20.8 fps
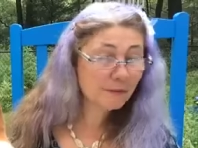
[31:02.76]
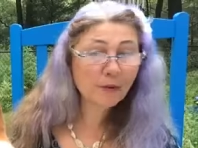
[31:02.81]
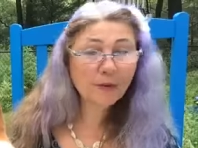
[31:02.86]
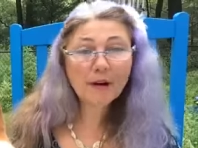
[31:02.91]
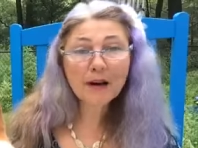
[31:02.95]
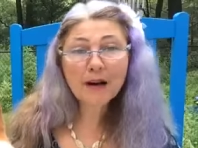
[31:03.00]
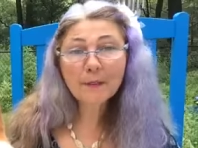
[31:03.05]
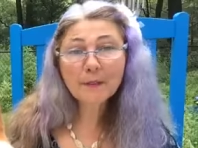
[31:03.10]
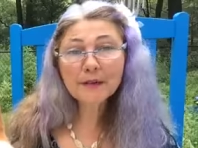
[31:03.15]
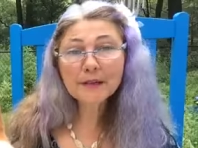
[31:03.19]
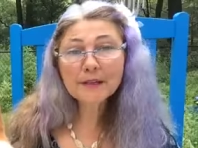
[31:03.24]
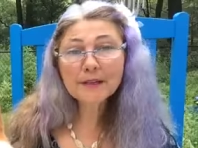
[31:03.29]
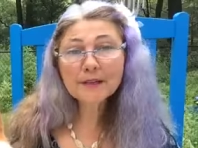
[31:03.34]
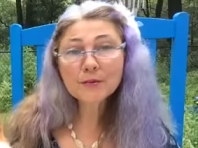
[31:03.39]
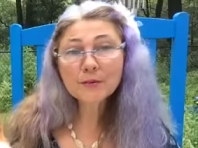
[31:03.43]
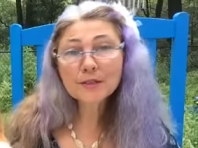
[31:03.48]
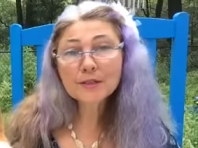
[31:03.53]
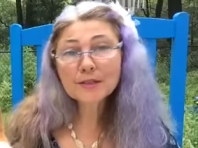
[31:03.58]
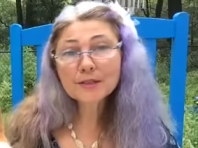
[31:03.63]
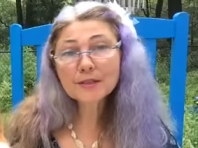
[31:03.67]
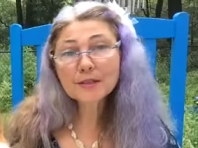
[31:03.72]
properties,
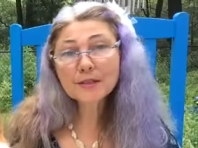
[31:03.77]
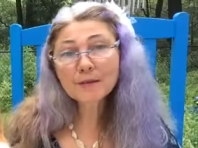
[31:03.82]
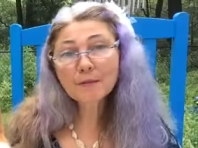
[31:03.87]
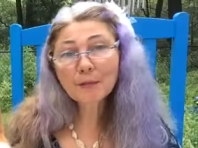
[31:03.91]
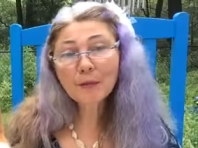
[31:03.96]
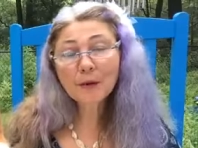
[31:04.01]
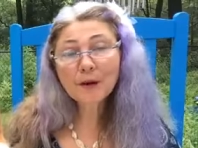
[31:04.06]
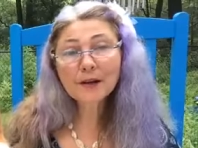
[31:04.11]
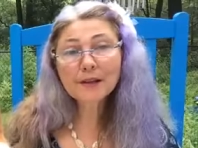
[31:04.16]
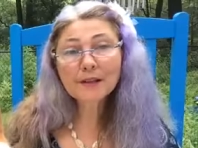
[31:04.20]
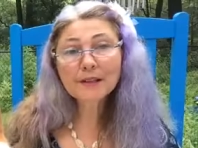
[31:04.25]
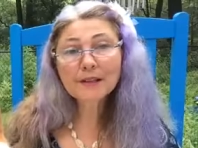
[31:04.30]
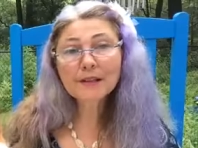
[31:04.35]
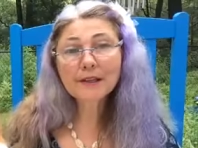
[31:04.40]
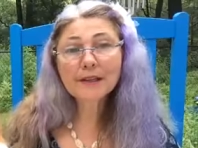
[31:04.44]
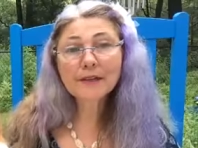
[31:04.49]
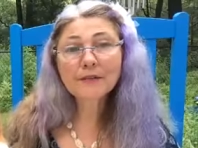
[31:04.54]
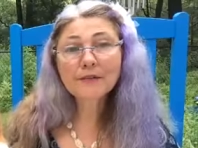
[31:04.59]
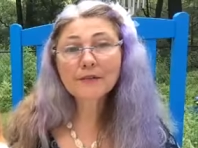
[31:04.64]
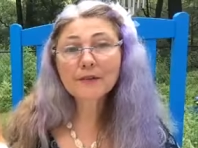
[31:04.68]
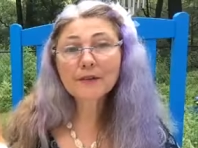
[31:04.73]
which is an important
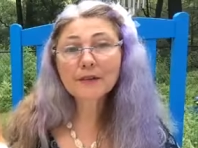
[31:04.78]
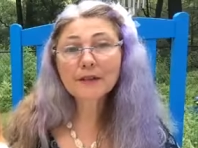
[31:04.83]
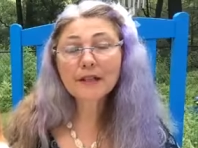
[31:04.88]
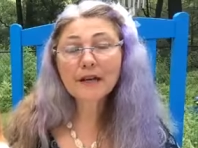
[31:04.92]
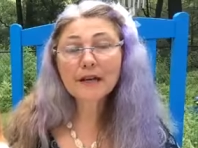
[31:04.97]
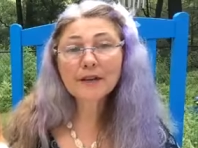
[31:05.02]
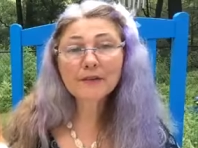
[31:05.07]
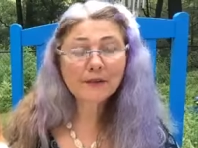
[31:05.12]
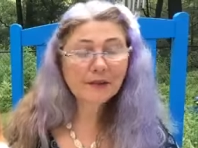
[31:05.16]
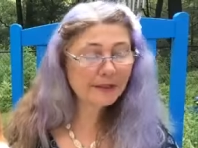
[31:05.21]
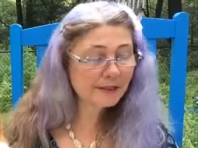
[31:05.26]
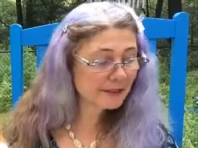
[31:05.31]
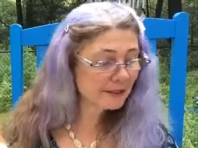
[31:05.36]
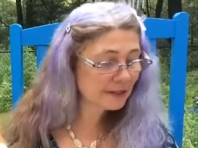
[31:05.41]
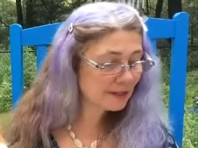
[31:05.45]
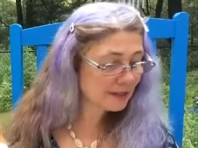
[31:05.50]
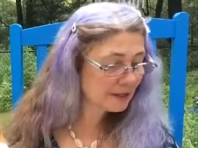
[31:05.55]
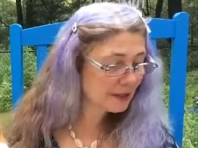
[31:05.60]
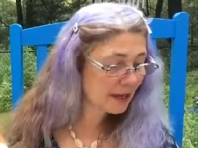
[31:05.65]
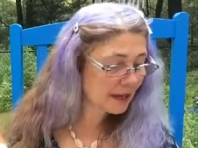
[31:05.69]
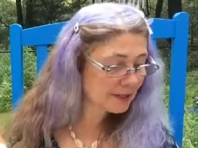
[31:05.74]
thing for a lot of us in
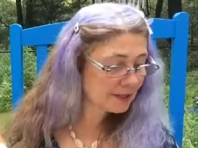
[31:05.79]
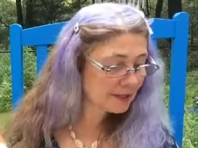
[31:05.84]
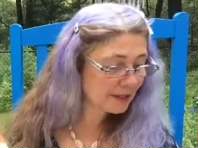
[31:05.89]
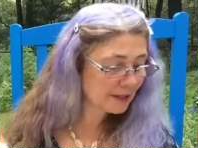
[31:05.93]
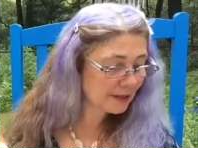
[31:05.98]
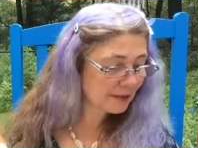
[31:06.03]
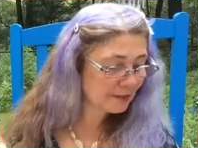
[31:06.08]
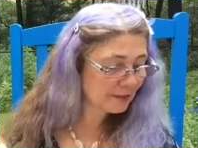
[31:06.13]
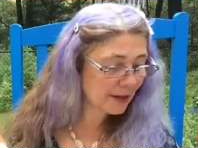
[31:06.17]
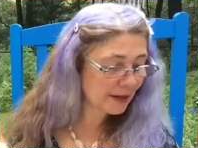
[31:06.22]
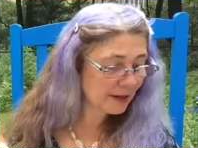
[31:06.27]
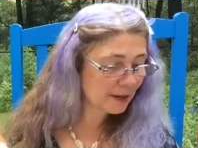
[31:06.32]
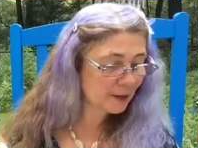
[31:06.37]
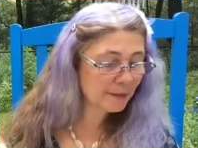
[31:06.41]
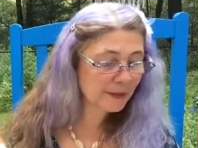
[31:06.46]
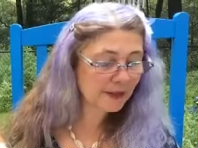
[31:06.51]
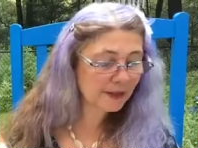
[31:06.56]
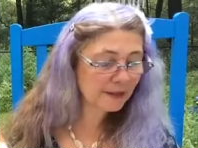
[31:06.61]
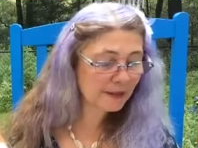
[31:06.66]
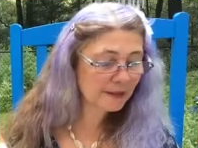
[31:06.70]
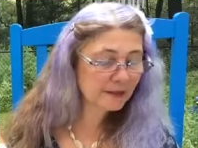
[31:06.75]
a toxic
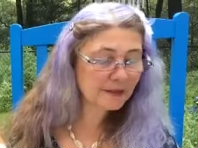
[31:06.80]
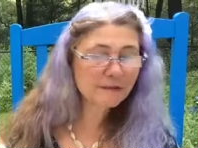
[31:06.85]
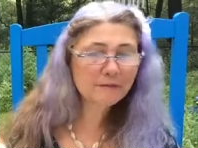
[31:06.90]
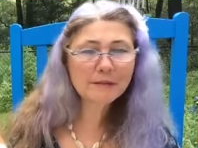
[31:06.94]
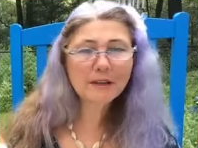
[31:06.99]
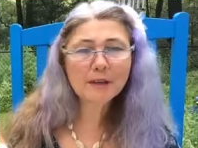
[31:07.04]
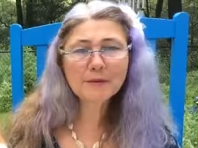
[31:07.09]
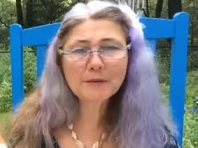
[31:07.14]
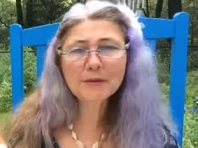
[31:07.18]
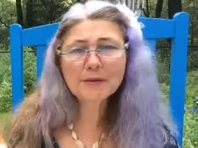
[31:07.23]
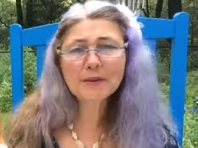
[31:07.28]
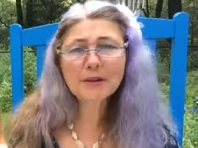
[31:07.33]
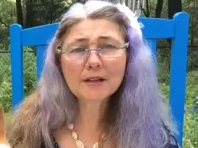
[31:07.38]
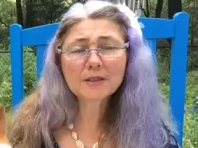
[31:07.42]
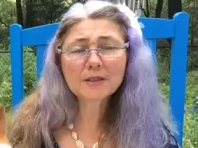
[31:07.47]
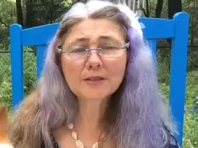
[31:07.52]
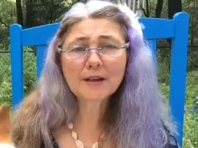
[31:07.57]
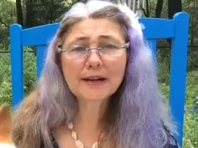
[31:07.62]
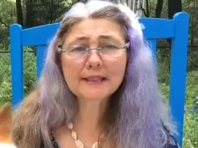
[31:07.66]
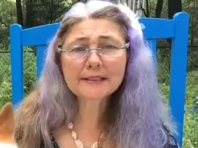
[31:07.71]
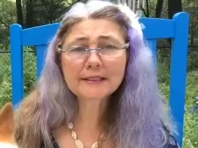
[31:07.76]
environment. And sometimes your dogs
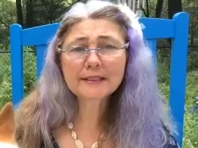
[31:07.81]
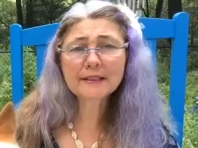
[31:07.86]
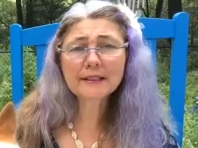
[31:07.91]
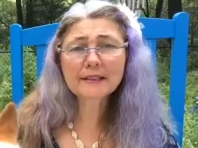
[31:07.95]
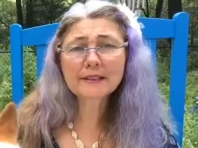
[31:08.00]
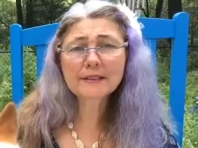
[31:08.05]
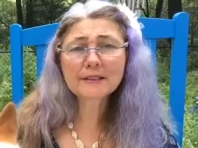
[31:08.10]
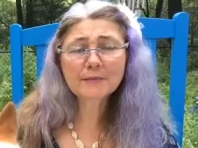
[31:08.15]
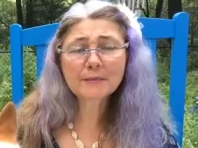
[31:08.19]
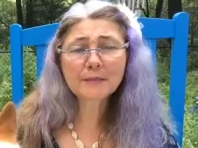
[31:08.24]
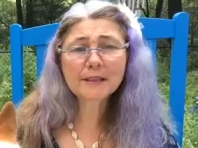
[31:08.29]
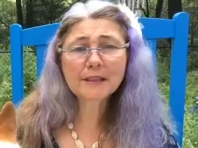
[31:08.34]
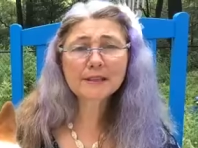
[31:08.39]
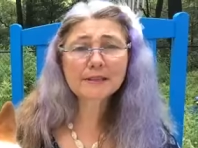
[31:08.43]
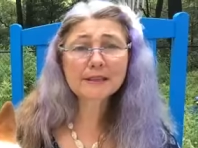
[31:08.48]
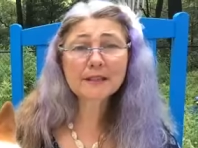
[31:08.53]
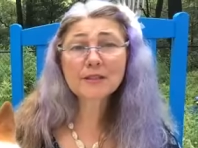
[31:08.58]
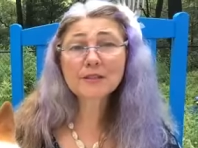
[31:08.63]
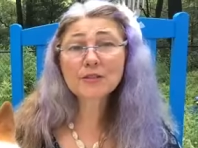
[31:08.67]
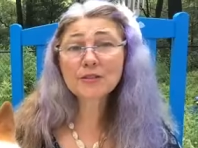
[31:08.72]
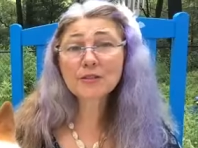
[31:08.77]
are acting like this because
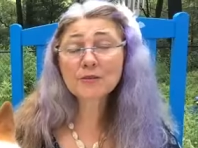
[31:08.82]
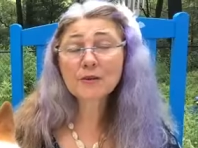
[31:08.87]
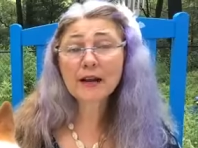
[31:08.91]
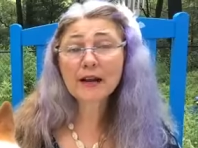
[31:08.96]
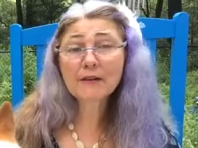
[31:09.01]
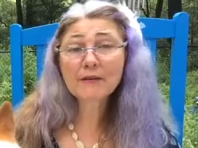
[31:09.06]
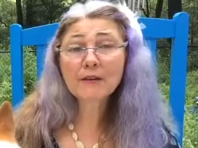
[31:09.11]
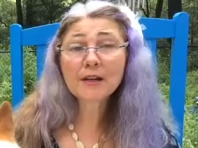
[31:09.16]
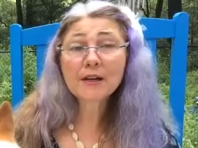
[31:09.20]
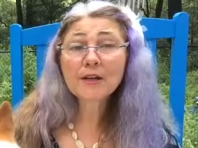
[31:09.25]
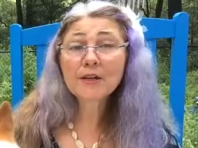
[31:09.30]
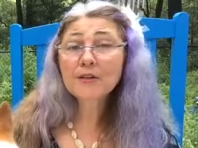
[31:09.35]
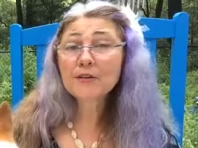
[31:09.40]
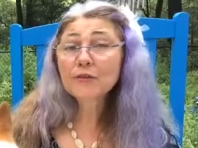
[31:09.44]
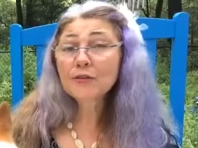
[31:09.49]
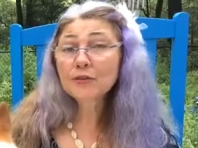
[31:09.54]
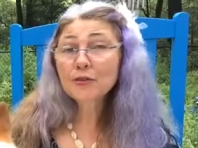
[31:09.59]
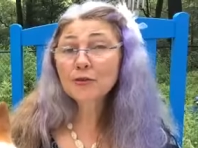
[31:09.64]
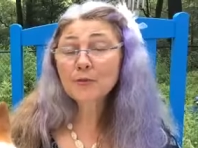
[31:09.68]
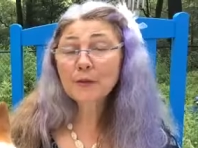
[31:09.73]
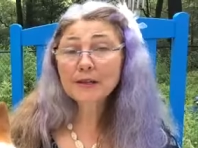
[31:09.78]
they do have
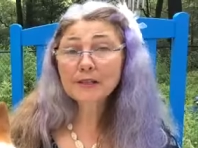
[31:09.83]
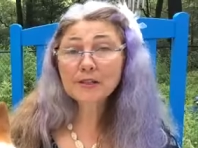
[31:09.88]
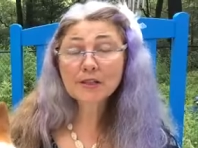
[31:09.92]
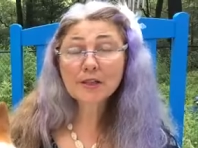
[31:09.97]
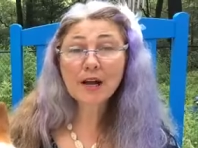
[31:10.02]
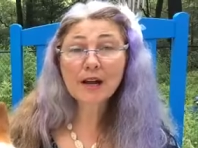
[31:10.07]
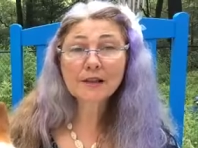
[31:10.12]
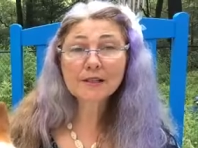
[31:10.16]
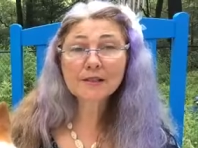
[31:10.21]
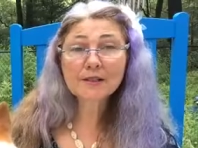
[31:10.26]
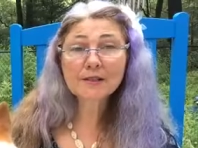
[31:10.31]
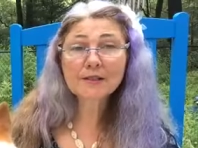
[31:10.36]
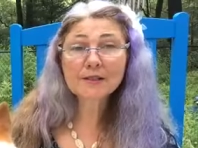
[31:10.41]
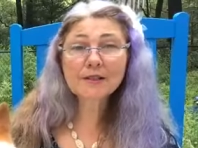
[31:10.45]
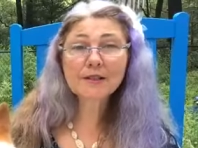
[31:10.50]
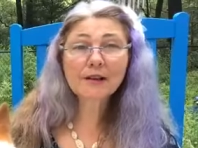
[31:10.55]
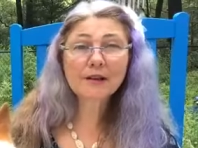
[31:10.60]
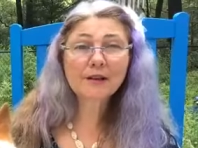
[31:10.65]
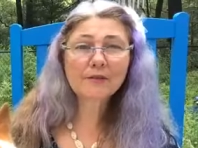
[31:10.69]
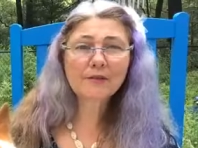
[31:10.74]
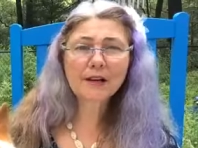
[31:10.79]
too much toxins in
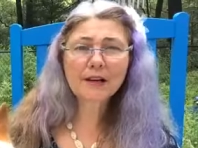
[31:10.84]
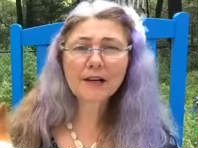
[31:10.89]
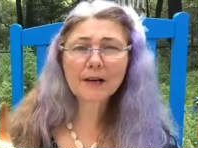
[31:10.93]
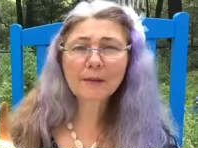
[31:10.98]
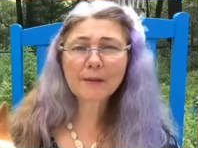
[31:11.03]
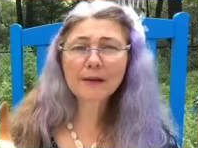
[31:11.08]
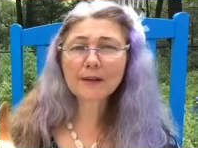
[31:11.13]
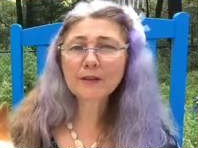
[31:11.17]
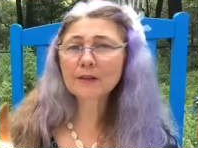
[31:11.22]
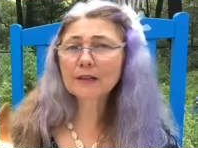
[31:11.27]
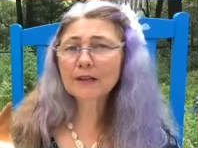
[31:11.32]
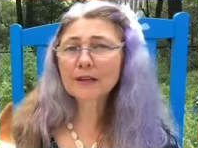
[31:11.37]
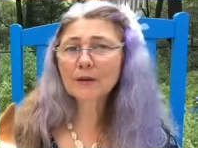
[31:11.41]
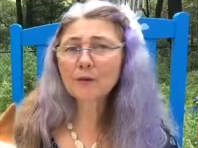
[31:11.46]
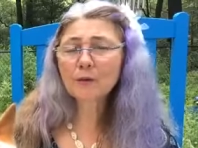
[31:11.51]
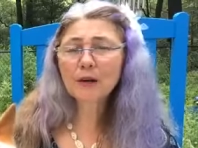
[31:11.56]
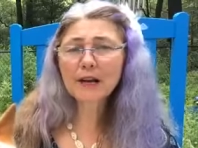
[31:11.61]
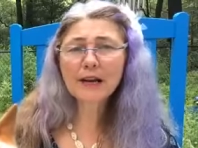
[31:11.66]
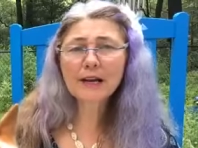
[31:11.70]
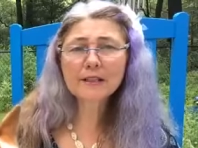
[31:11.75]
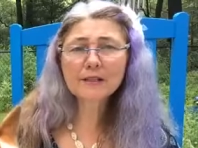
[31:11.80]
their environment. Look at
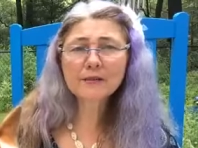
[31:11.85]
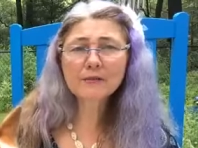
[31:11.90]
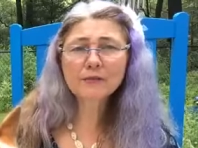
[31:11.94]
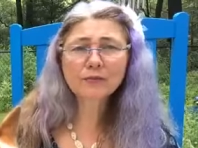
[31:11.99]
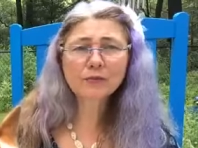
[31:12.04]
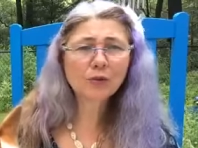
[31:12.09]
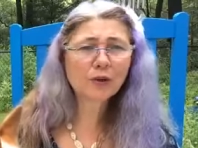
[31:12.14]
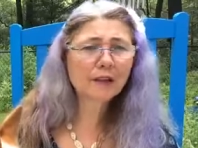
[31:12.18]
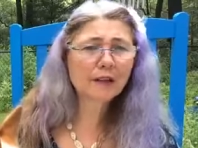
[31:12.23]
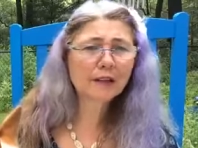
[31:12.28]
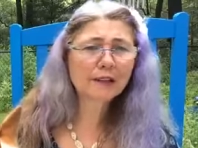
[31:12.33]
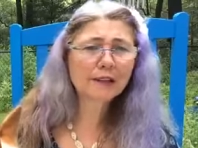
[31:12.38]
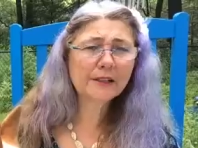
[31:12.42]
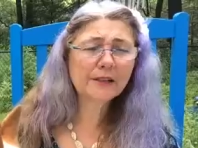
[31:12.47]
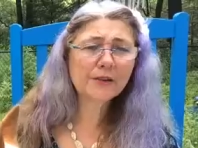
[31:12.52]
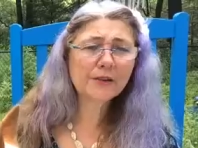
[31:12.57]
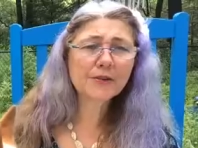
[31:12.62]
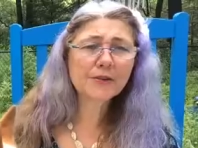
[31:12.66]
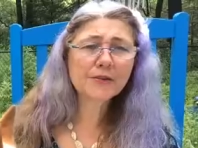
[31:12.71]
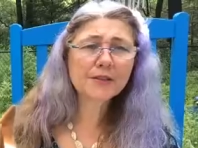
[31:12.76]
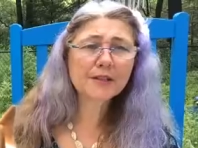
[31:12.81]
what kinds of floor
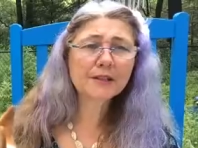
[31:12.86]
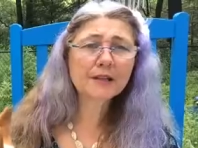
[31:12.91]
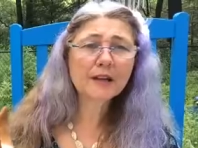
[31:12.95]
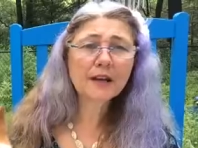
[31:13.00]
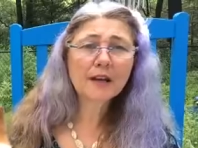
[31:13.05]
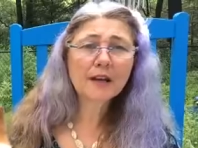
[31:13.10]
cleaners and